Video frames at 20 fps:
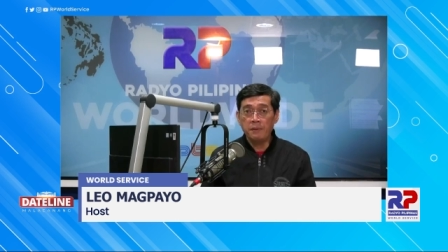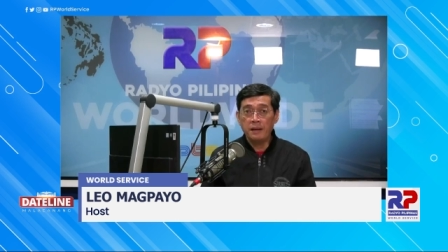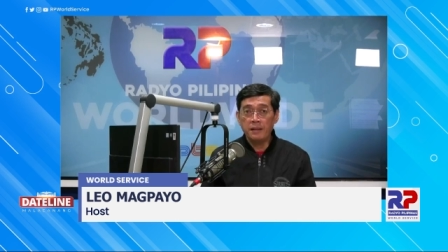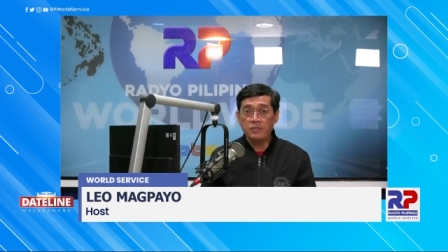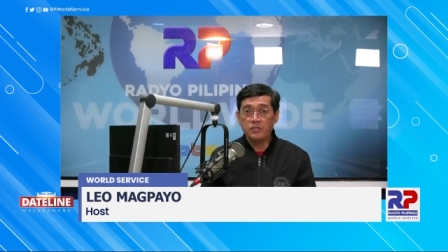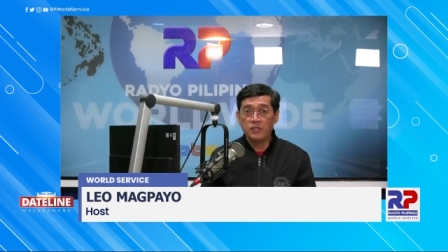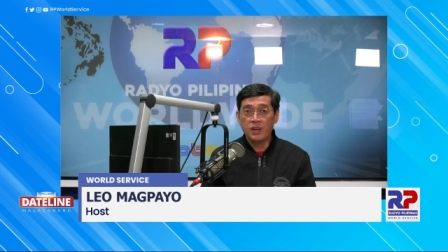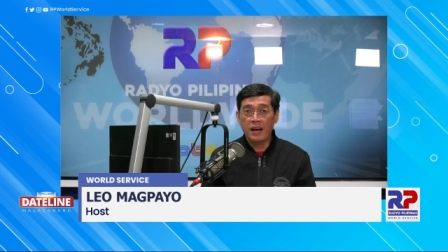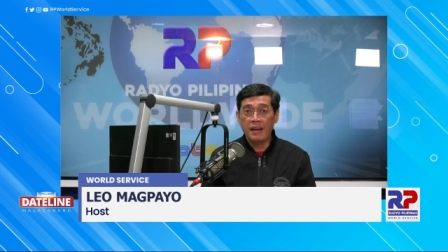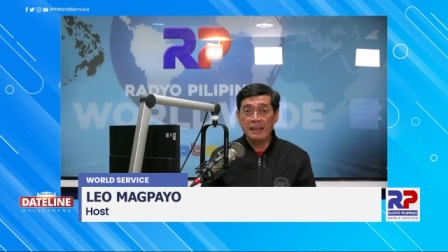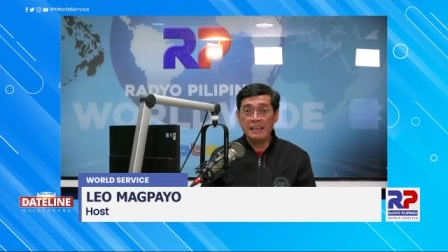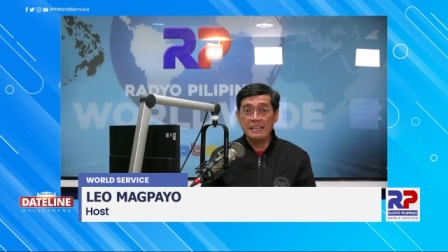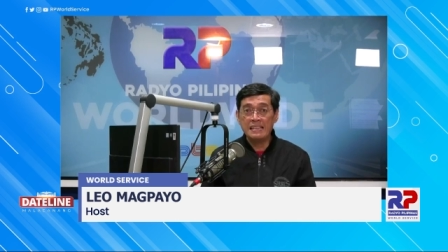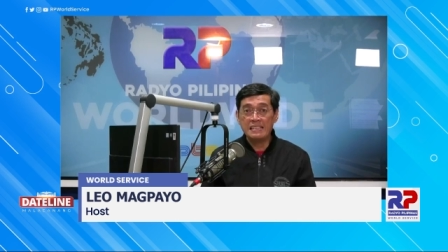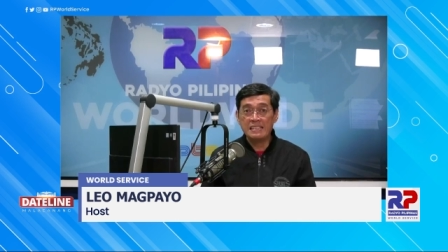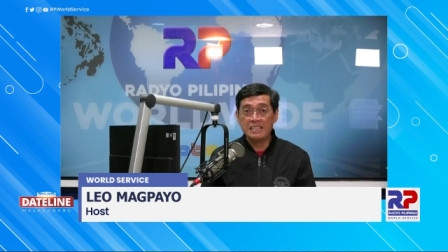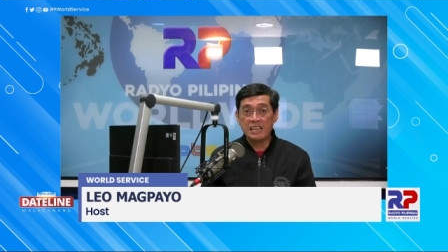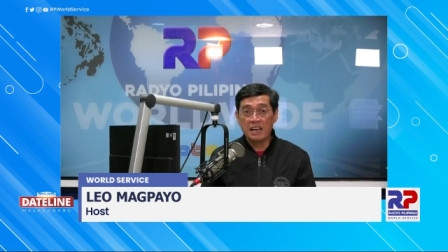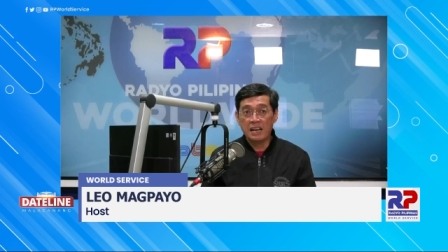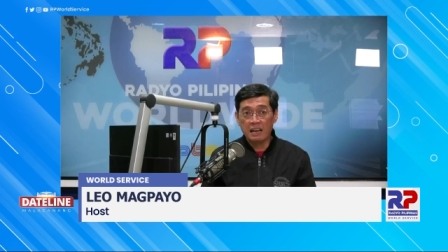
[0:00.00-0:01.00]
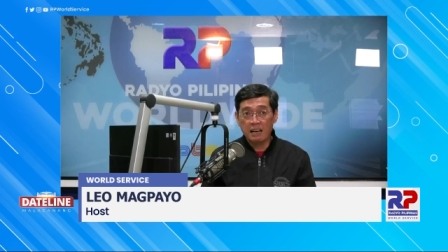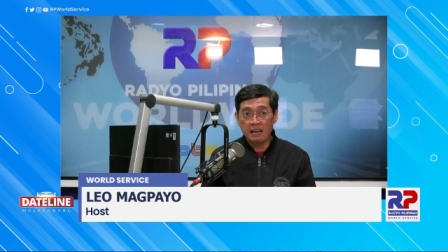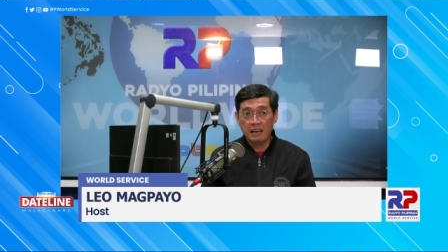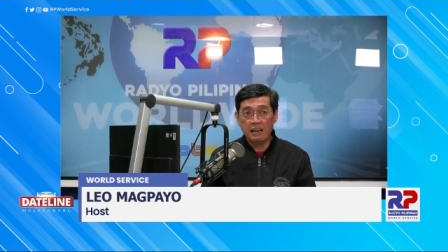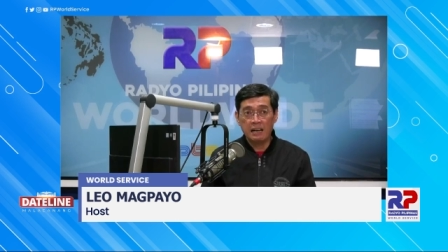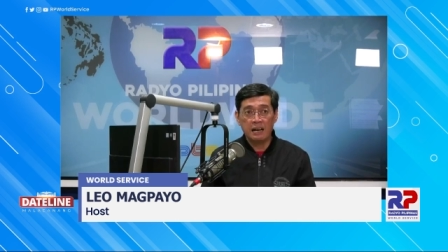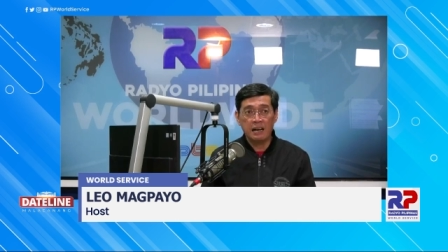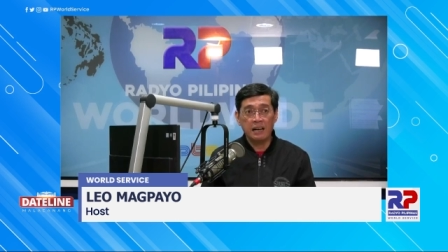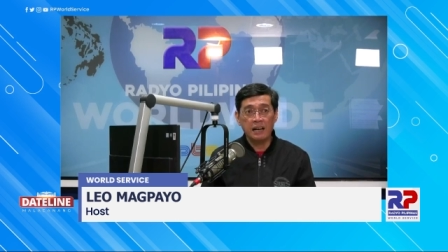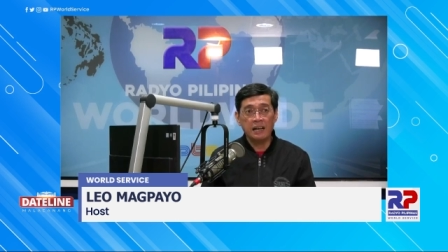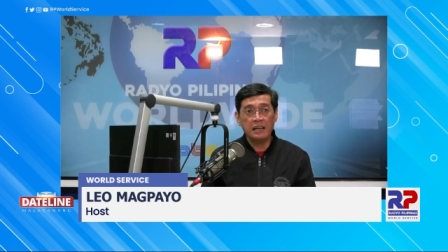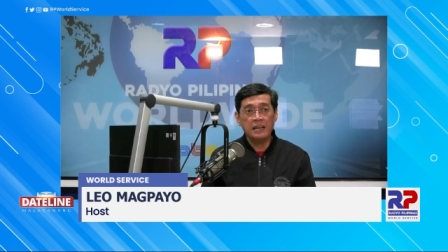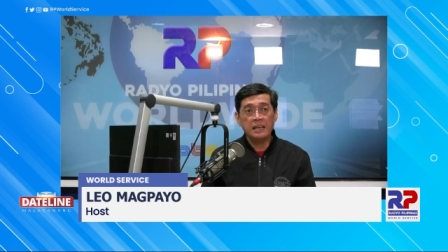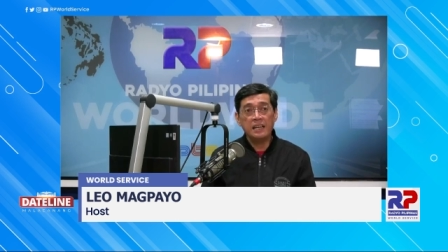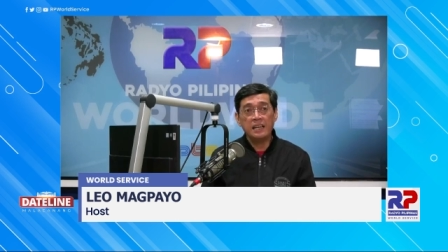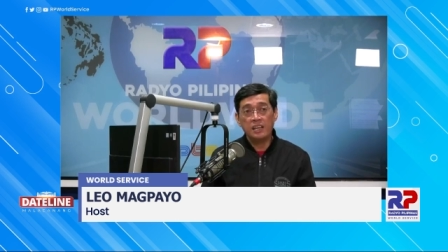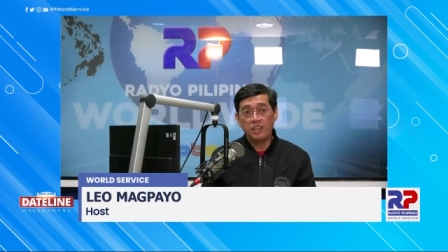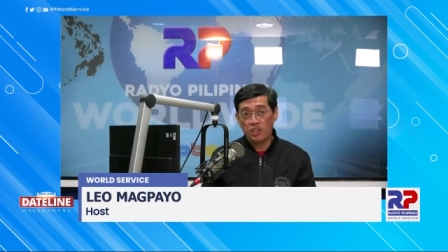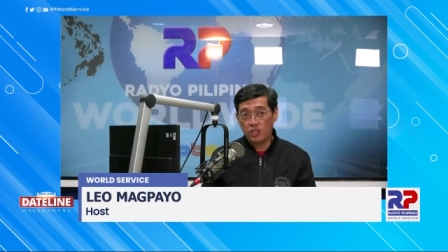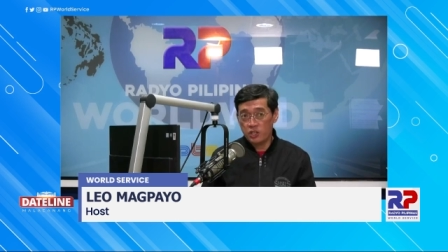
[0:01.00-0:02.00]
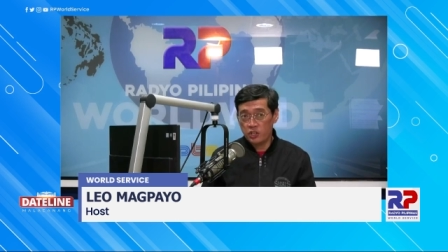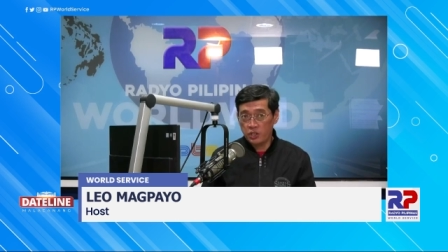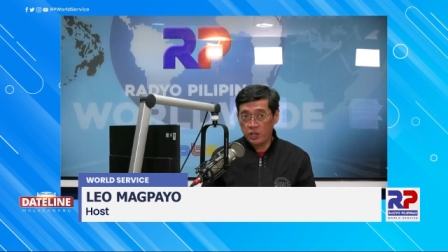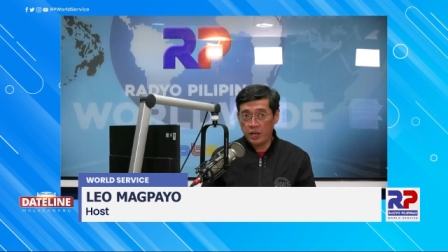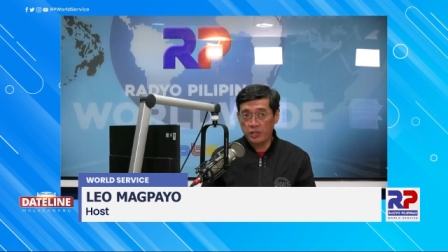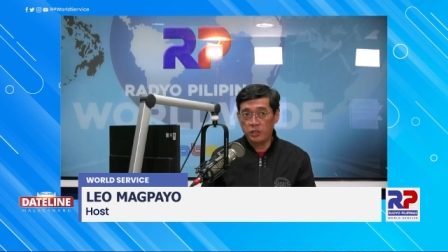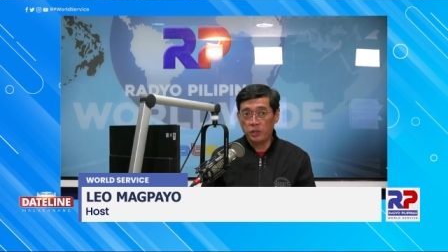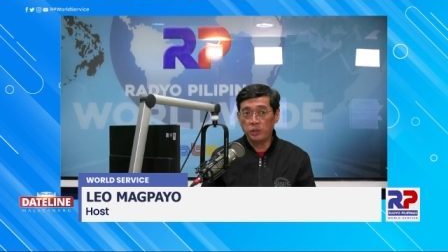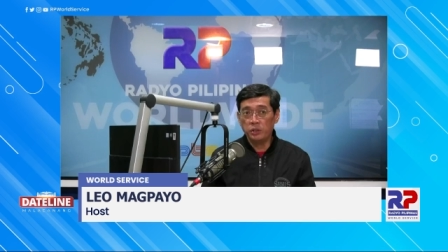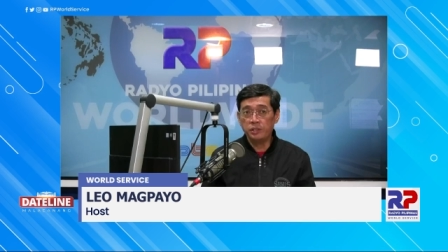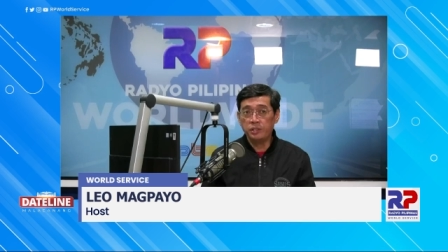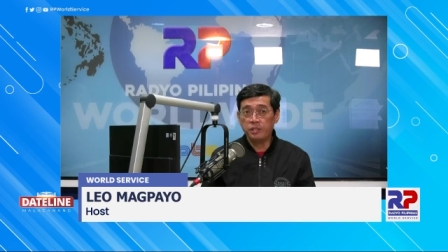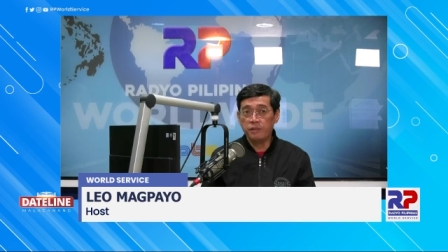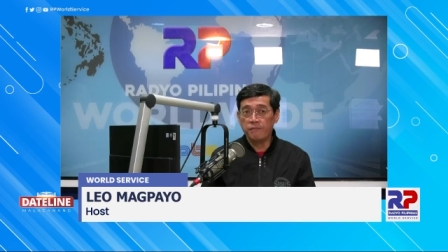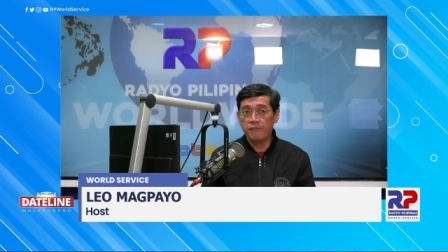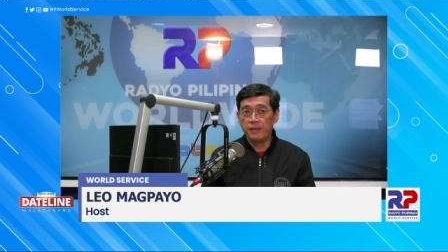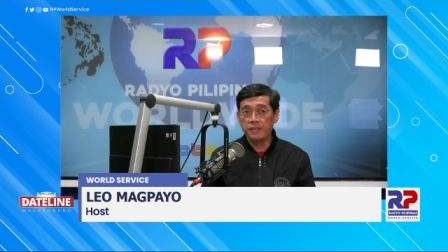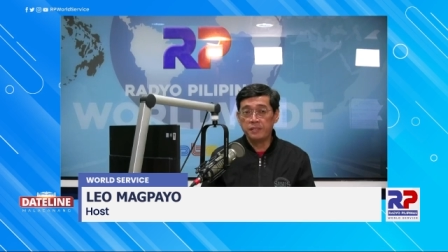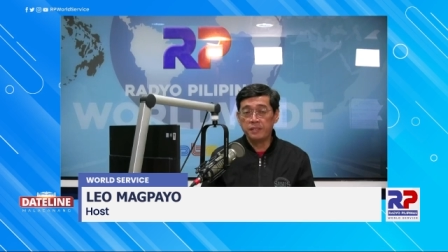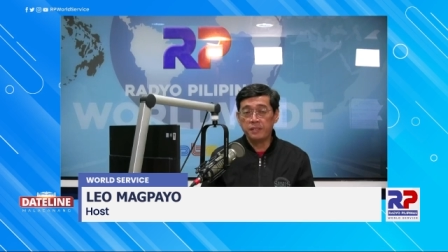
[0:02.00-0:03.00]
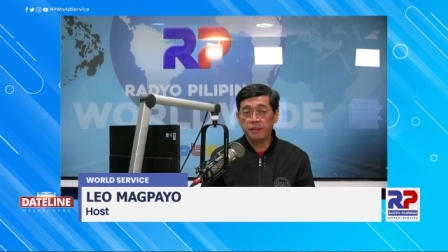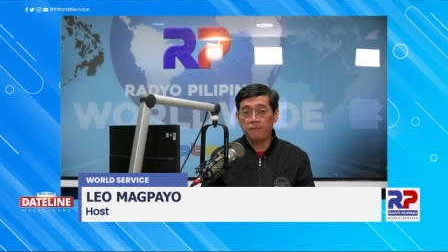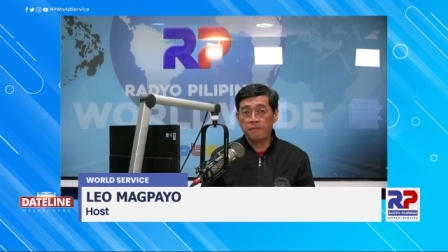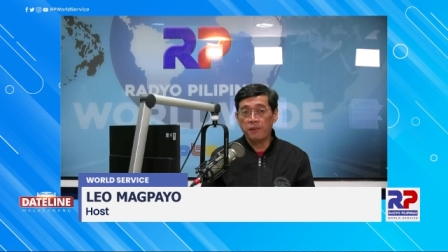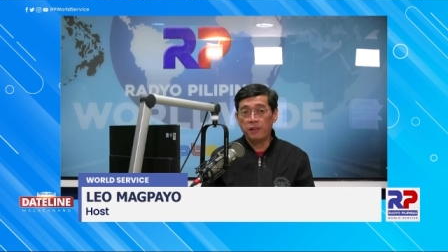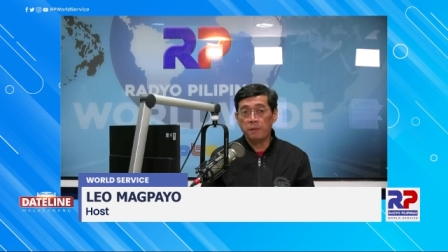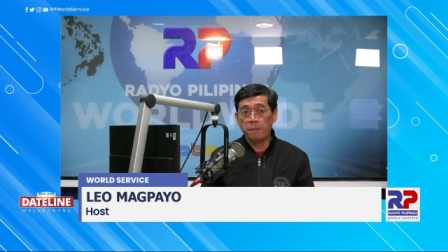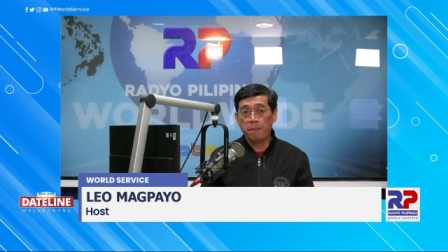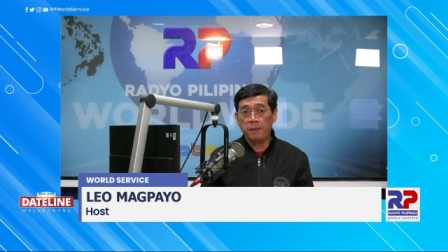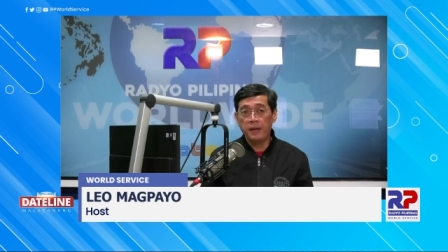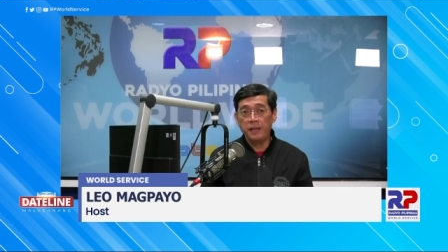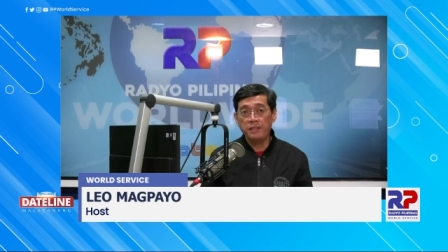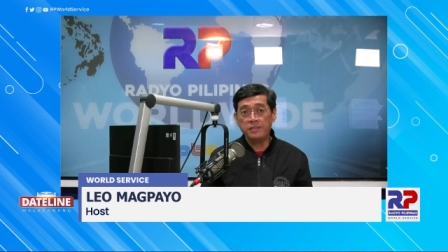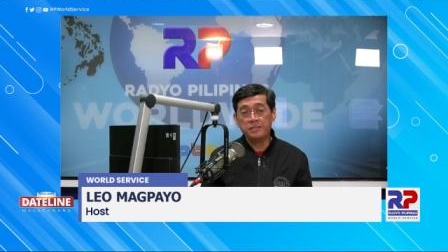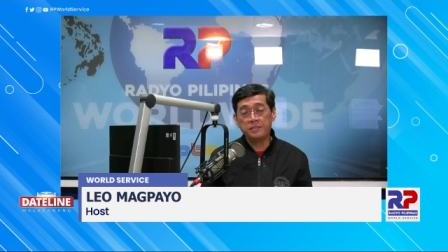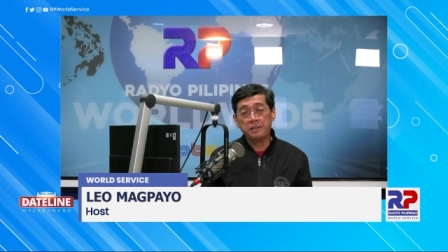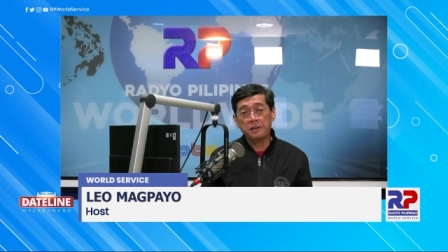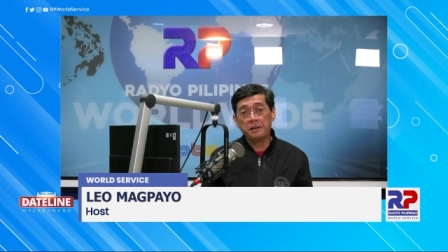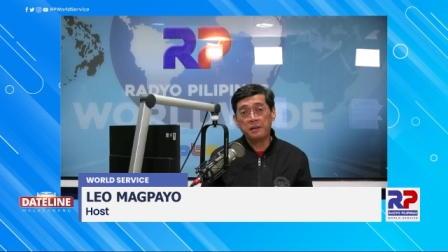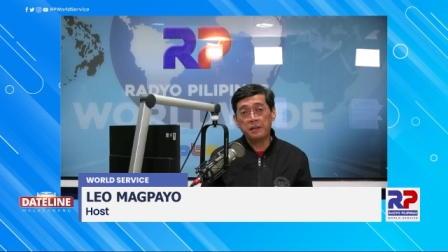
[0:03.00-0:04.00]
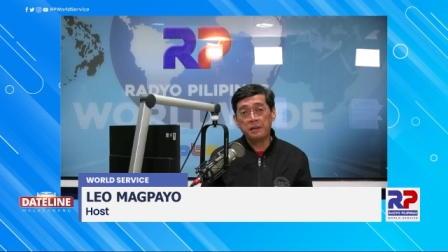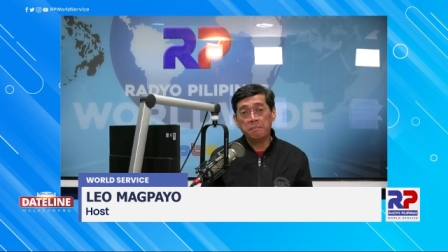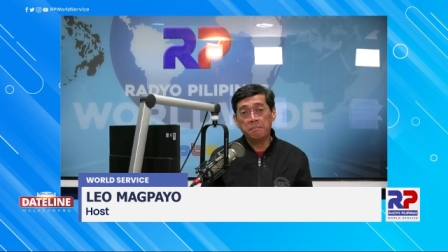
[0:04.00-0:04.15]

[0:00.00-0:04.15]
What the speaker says: Jaishankar is scheduled to visit the Philippines starting